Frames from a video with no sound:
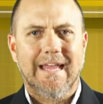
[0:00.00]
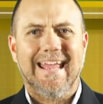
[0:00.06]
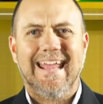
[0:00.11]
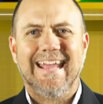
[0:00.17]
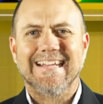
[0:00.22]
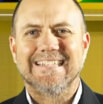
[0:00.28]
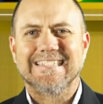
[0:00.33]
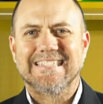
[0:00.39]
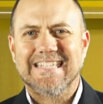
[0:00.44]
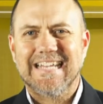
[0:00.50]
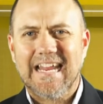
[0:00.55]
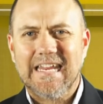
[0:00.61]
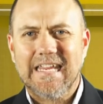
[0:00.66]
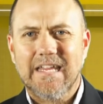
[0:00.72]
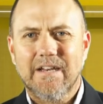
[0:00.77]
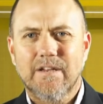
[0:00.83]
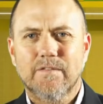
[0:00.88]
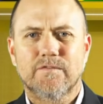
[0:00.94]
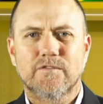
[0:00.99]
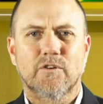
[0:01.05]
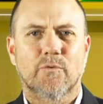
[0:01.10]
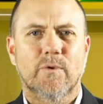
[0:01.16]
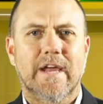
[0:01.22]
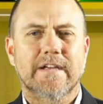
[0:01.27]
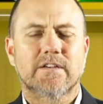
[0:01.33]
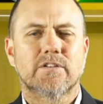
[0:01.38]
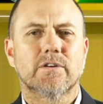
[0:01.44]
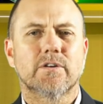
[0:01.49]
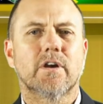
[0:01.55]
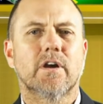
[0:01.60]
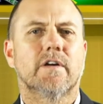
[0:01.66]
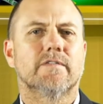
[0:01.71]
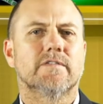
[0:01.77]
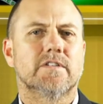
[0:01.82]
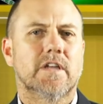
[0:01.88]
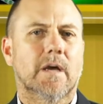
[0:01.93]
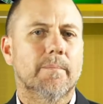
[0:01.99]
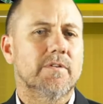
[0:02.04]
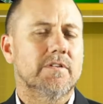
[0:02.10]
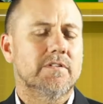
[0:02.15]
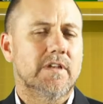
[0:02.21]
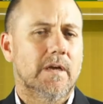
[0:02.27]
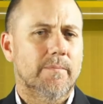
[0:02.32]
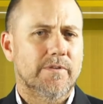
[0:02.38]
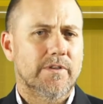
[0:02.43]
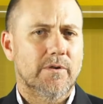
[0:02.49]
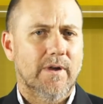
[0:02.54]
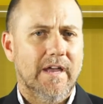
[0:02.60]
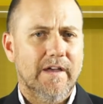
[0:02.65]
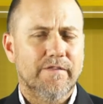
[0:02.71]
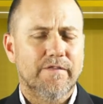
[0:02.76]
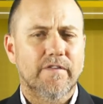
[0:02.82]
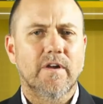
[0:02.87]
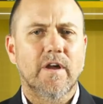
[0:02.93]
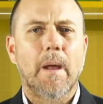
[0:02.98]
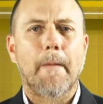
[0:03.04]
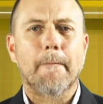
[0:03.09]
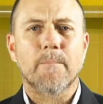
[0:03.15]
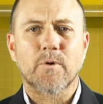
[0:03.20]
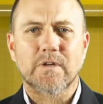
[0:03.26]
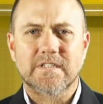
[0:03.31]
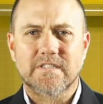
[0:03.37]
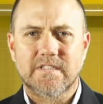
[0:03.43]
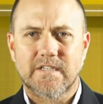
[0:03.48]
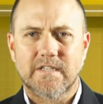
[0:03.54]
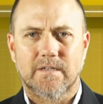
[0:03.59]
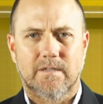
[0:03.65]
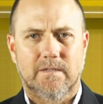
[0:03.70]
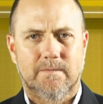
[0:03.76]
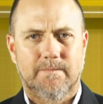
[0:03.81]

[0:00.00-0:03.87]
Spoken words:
executive director of WWF Brazil.